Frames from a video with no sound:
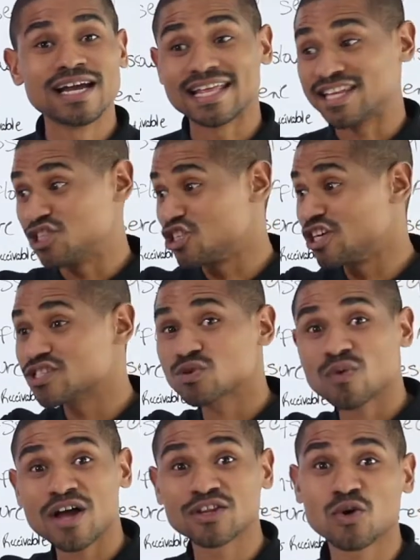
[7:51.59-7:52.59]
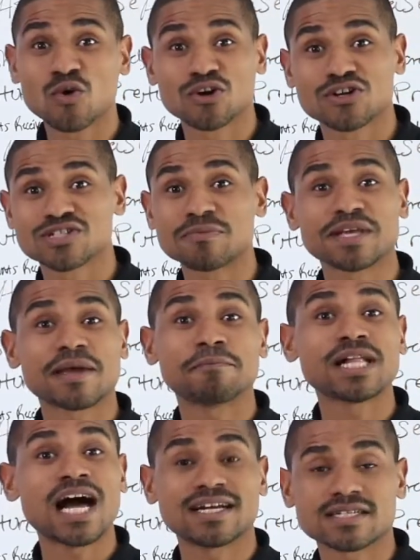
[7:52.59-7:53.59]
and then just around the corner something can
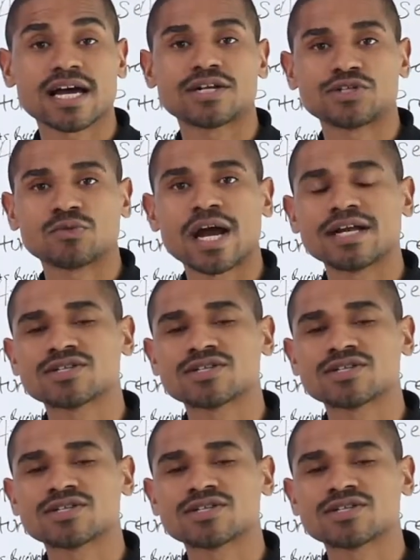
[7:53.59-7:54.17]
blindside you, right?